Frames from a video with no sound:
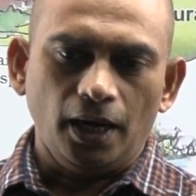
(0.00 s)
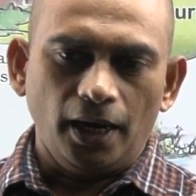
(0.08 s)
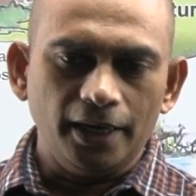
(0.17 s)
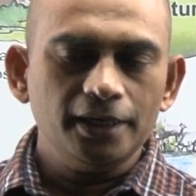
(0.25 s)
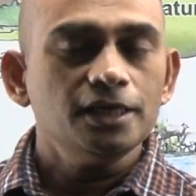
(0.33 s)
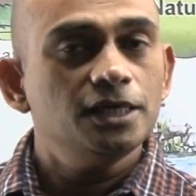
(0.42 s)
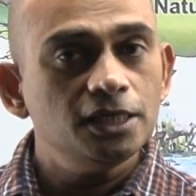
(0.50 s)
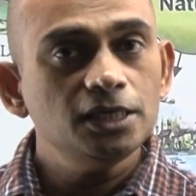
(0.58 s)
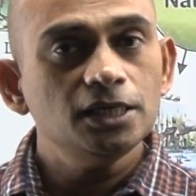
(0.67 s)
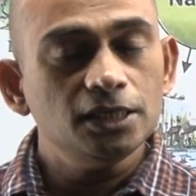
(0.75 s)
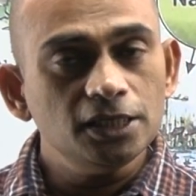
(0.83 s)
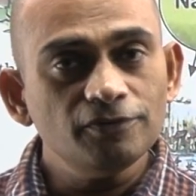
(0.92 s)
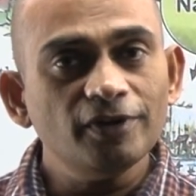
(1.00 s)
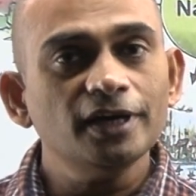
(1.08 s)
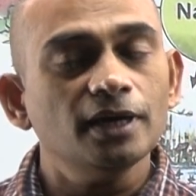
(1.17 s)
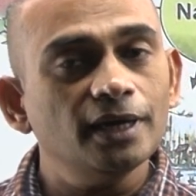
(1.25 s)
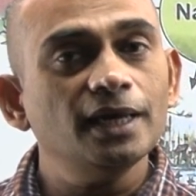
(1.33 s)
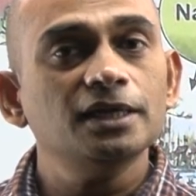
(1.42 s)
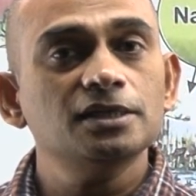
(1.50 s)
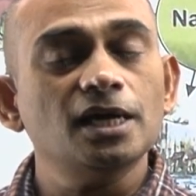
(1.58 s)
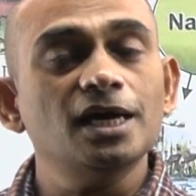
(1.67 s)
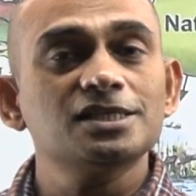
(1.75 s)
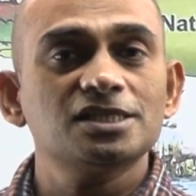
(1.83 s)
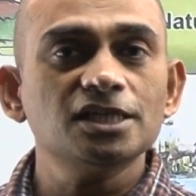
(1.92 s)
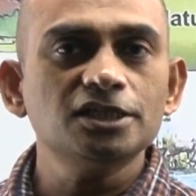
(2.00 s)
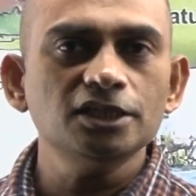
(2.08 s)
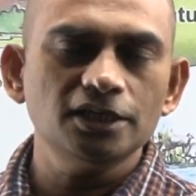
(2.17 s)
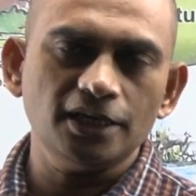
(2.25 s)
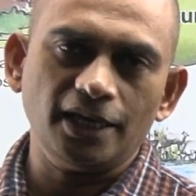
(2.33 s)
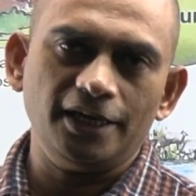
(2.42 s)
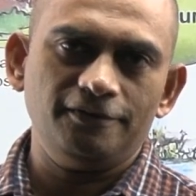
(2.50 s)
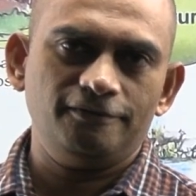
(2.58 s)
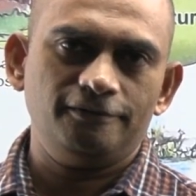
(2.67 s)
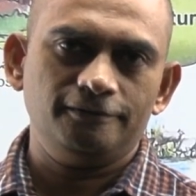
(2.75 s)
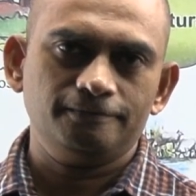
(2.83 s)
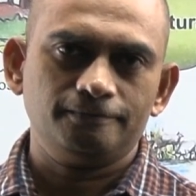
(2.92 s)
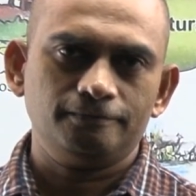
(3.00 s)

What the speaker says: and he even led a settled life,